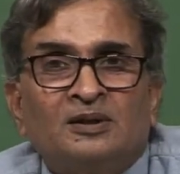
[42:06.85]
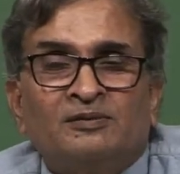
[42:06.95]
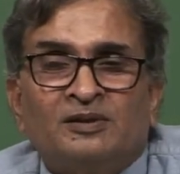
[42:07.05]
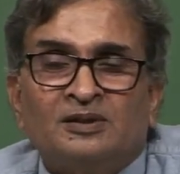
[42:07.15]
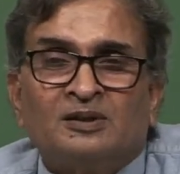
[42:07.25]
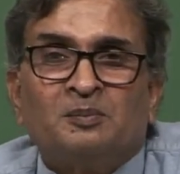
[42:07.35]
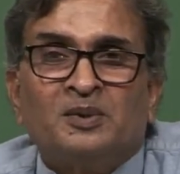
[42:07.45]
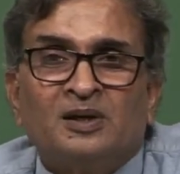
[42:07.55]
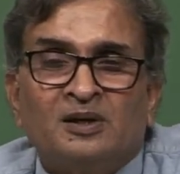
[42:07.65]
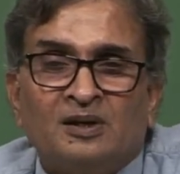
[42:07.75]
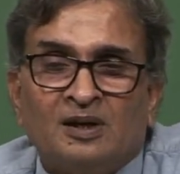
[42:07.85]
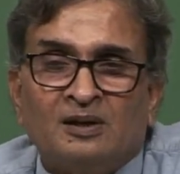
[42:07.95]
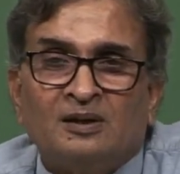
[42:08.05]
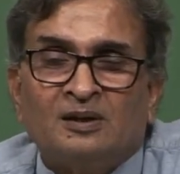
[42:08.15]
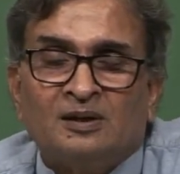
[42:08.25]
If it is completely uh,
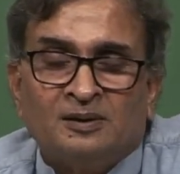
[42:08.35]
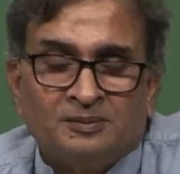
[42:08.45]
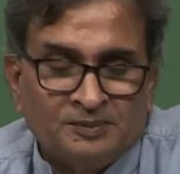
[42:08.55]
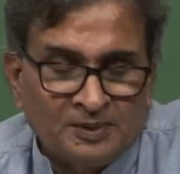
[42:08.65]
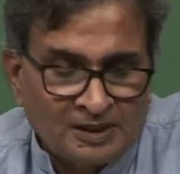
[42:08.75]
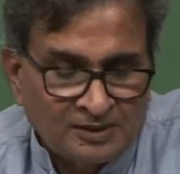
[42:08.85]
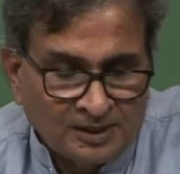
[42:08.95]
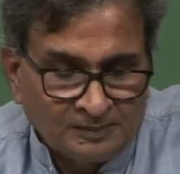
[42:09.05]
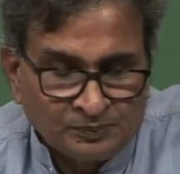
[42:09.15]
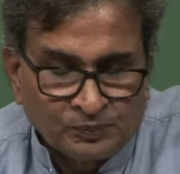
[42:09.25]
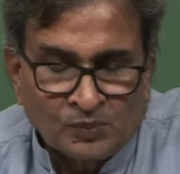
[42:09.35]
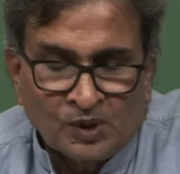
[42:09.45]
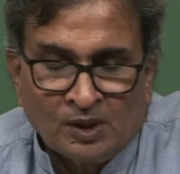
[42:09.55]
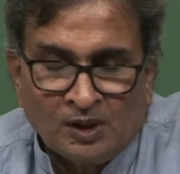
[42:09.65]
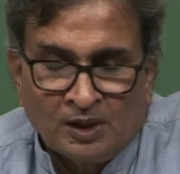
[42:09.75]
let us say
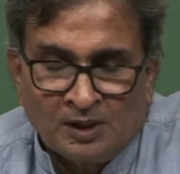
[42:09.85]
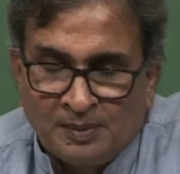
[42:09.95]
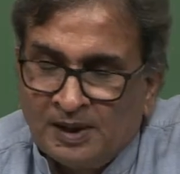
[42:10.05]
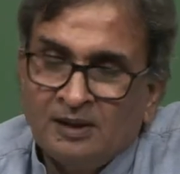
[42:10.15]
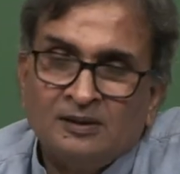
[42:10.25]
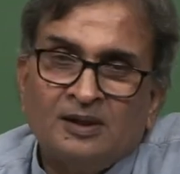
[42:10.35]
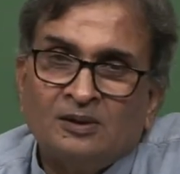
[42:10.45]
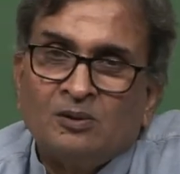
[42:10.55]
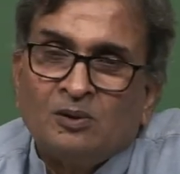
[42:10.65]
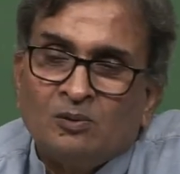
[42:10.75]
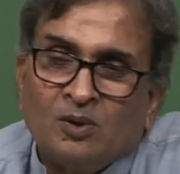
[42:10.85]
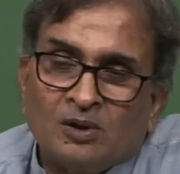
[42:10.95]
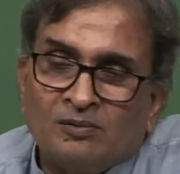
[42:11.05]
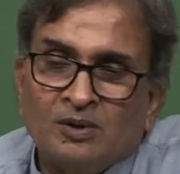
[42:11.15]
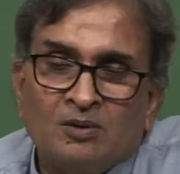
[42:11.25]
repellent, then the whole
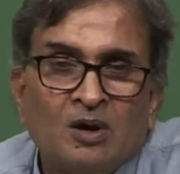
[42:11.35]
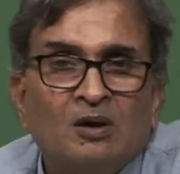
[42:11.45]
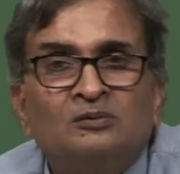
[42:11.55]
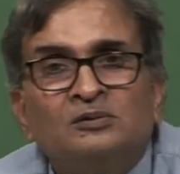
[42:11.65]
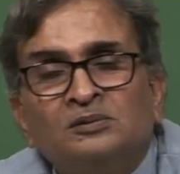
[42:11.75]
water will go out,